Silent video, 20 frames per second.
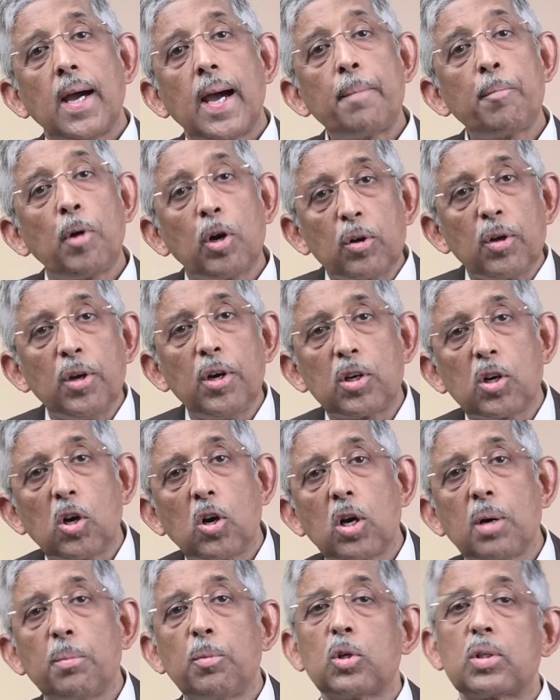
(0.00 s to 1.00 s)
I'm not going to
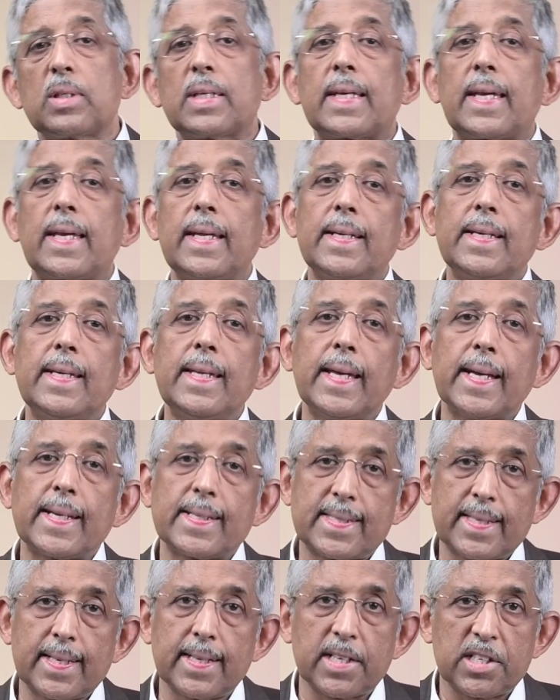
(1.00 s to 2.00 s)
talk about the kidney
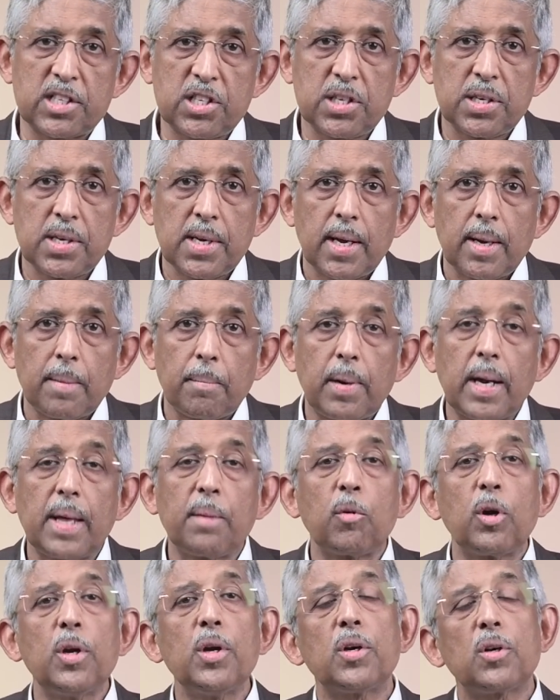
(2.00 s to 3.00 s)
as such, but
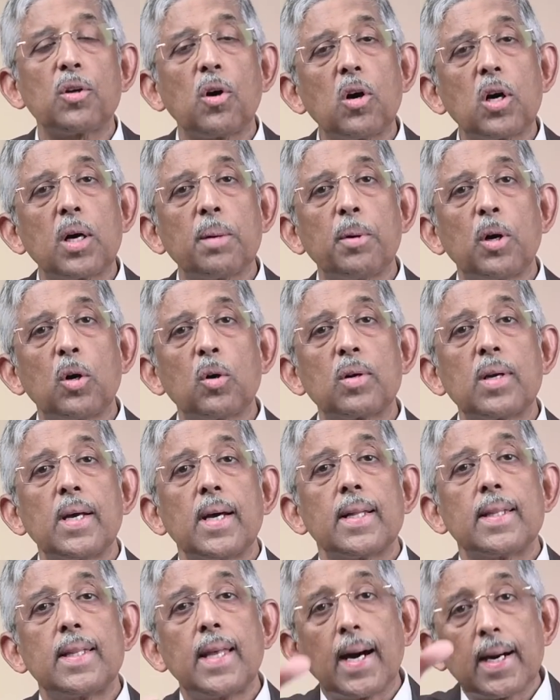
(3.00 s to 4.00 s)
I'm going to talk
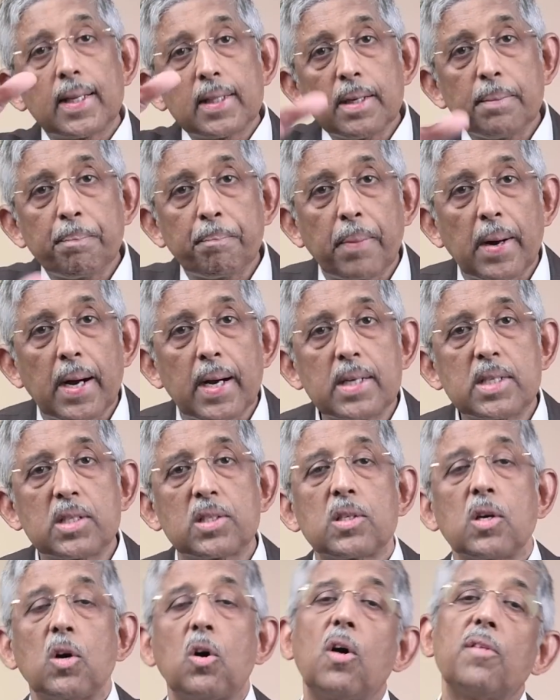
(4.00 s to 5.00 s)
about the other
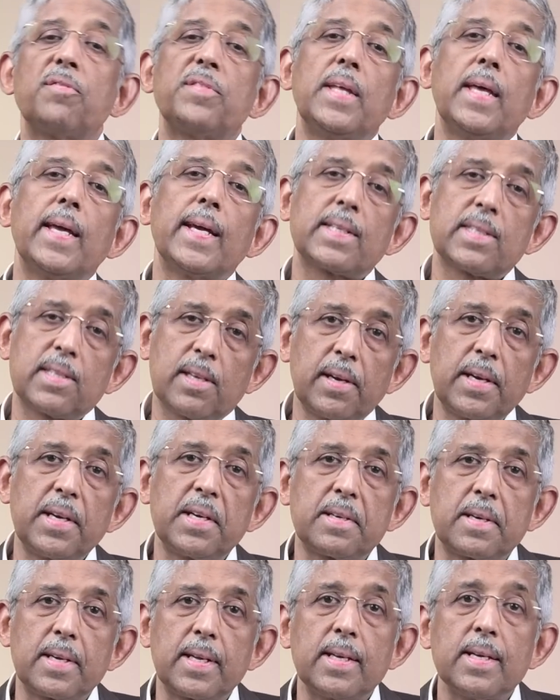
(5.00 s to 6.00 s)
parts of the
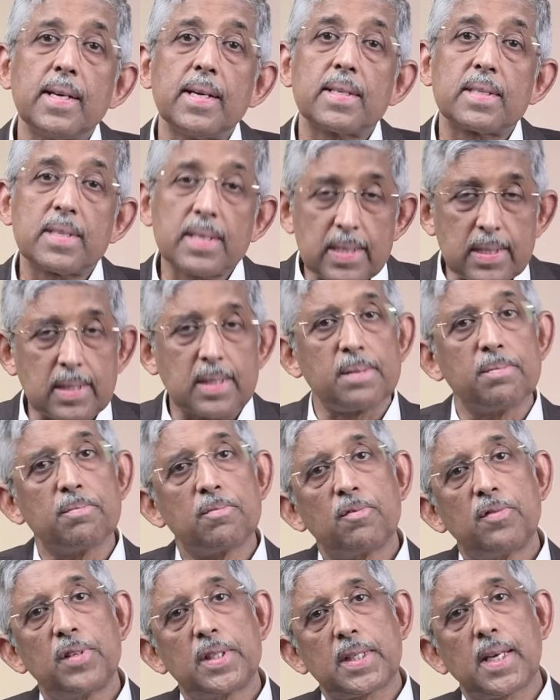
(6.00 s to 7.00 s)
excretory
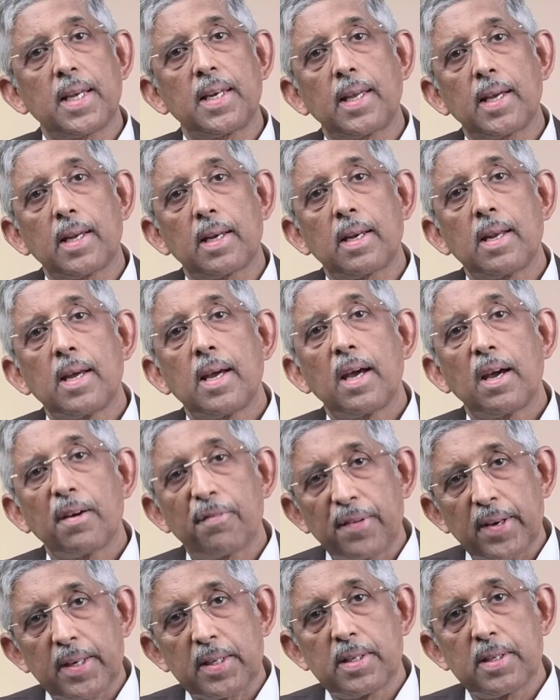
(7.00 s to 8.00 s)
system which can get
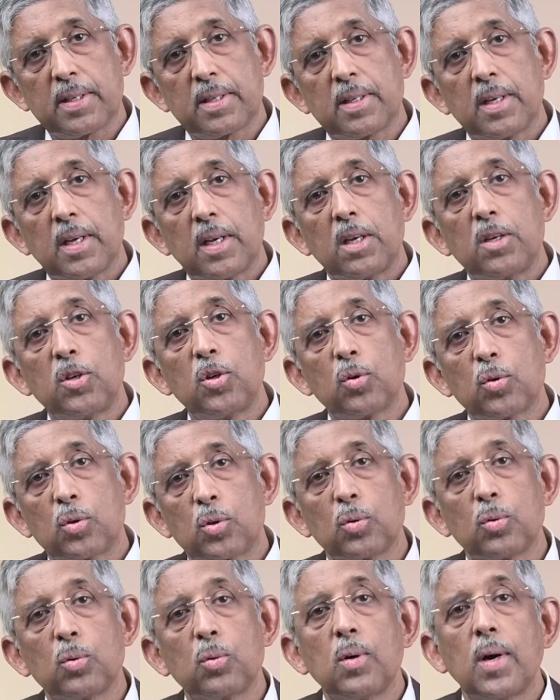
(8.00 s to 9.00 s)
affected due
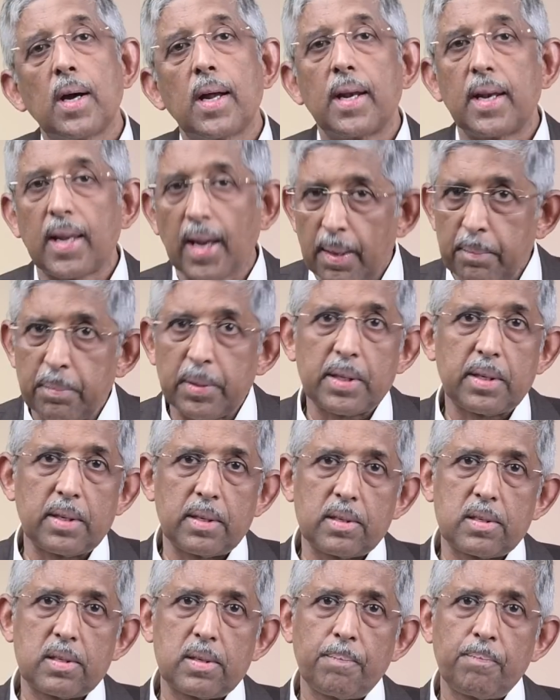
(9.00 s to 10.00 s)
to
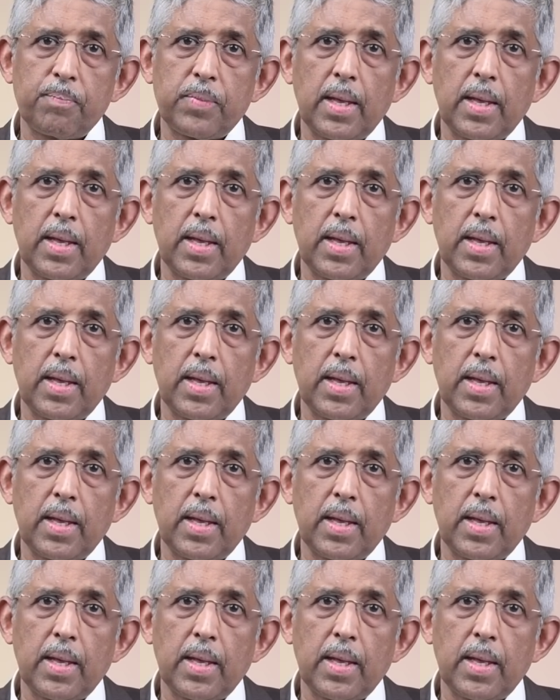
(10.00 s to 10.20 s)
diabetes.